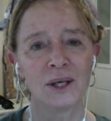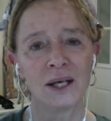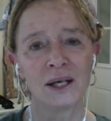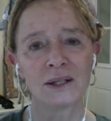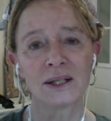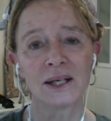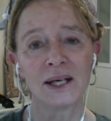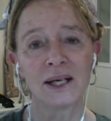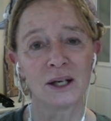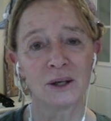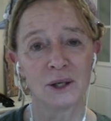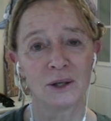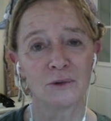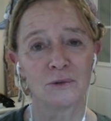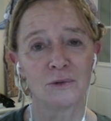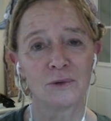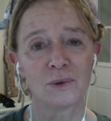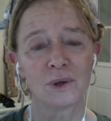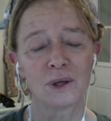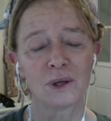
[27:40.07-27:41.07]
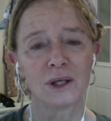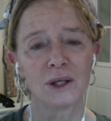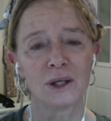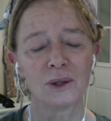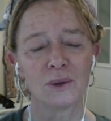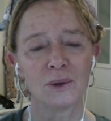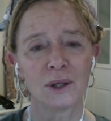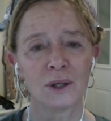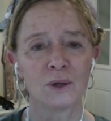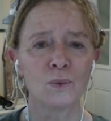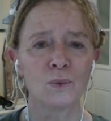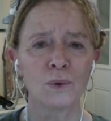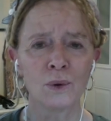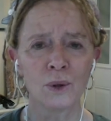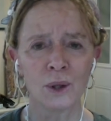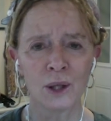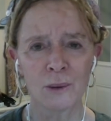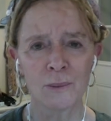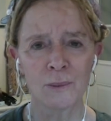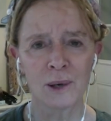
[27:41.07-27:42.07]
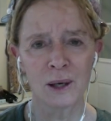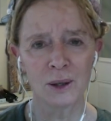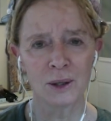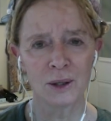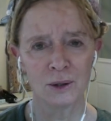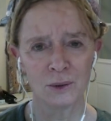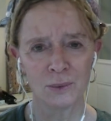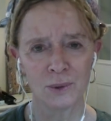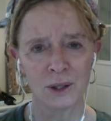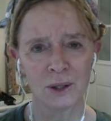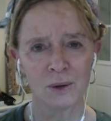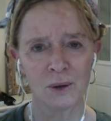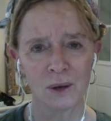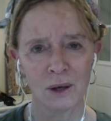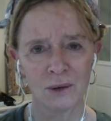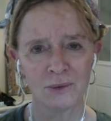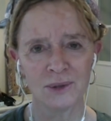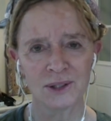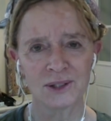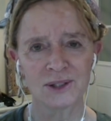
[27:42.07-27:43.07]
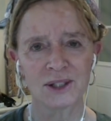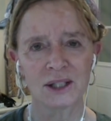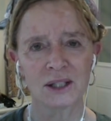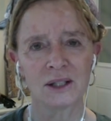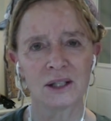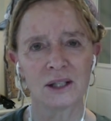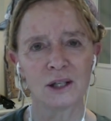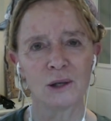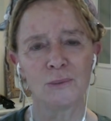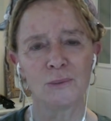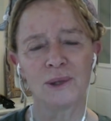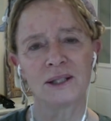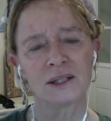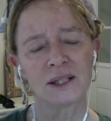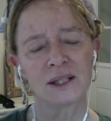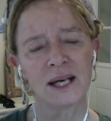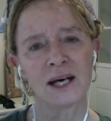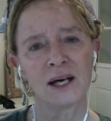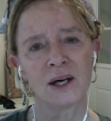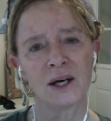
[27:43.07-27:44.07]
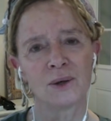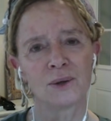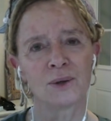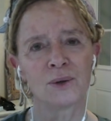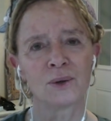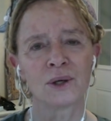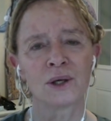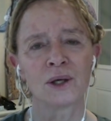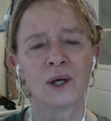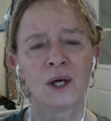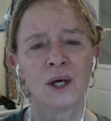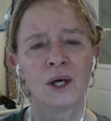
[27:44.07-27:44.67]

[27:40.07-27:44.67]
and caring for you and worrying about you when you're obviously a little bit down or,